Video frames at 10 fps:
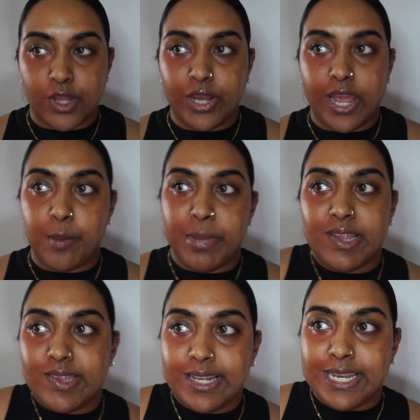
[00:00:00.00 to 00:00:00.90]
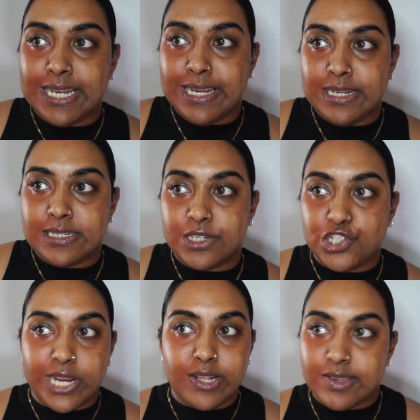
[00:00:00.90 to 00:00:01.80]
Okay, I basically need a
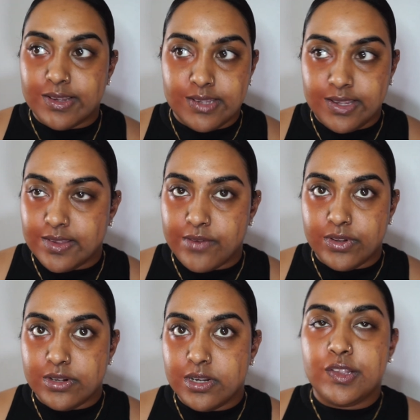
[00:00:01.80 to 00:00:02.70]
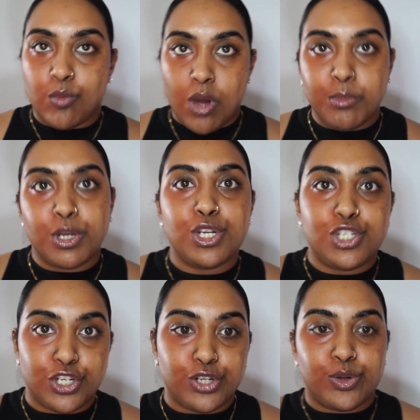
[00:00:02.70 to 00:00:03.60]
shade 67. So what I'm gonna
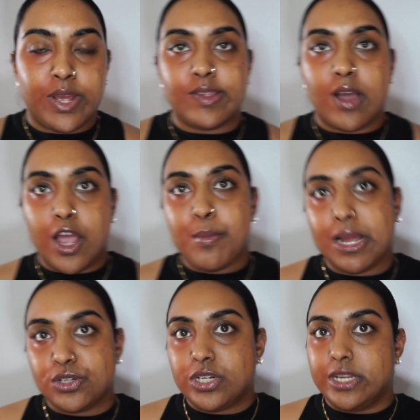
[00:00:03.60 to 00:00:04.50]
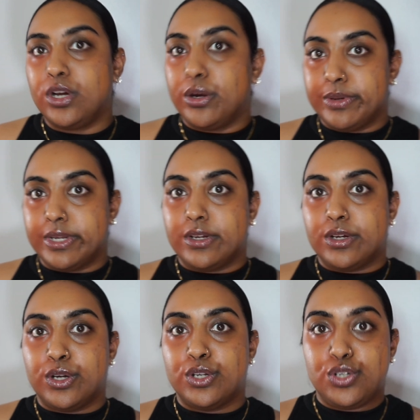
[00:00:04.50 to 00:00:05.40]
do is I'm actually going
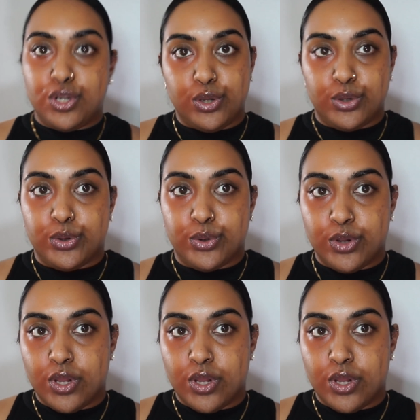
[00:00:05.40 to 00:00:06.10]
to